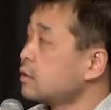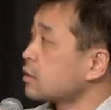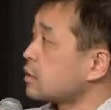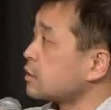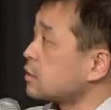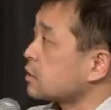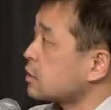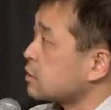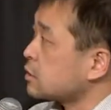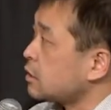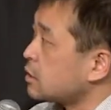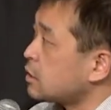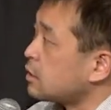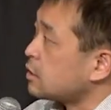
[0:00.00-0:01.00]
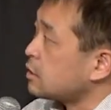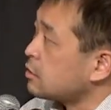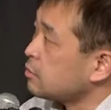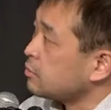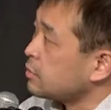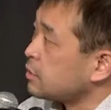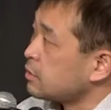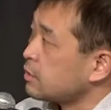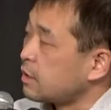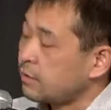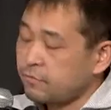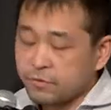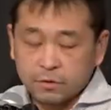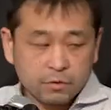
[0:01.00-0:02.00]
gonna talk a
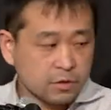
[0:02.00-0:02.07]
few